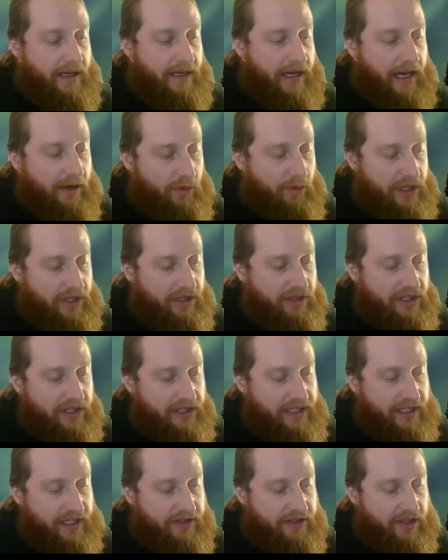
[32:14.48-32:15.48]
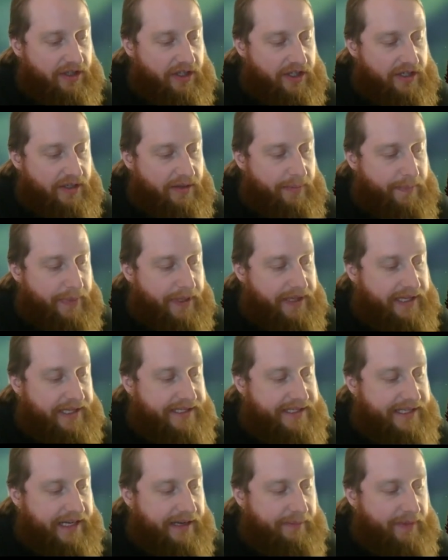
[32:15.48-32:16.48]
I whittled another hook, but
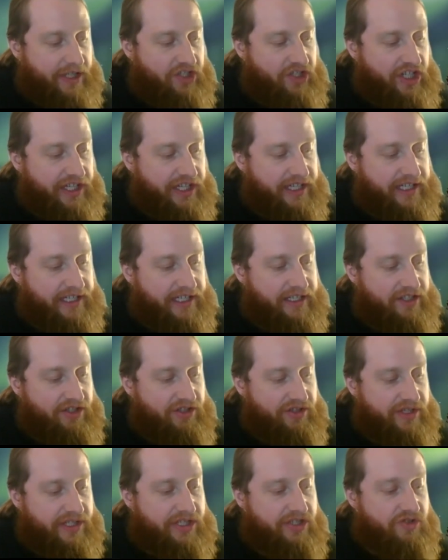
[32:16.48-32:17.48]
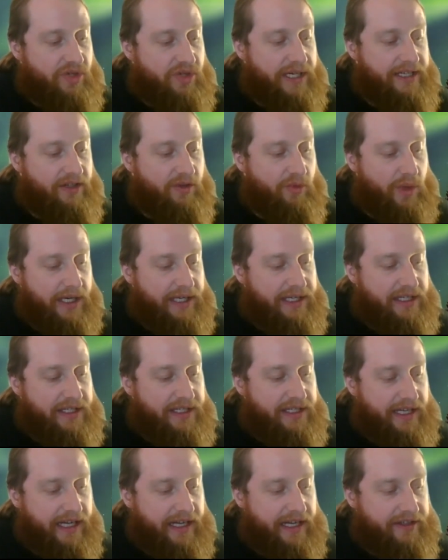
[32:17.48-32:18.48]
this time I cheated and used string to wind it
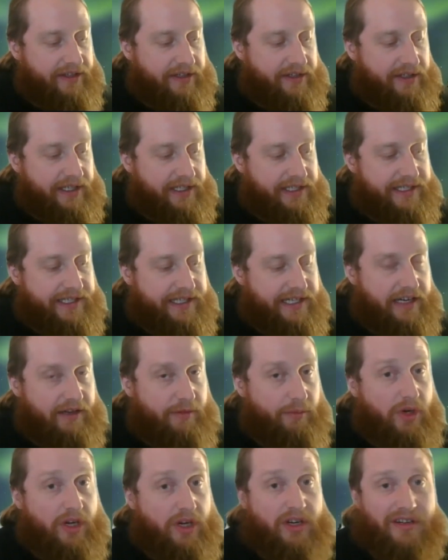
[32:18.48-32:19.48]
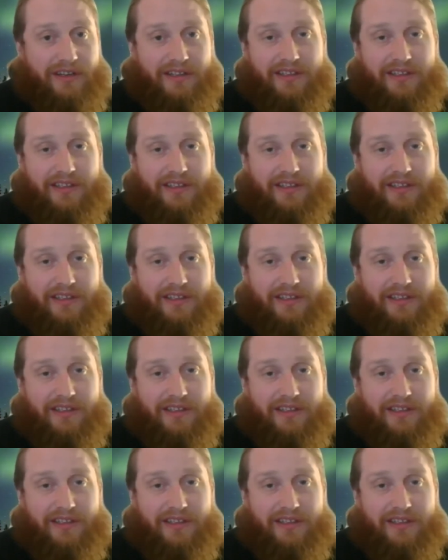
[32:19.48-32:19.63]
together instead of bark.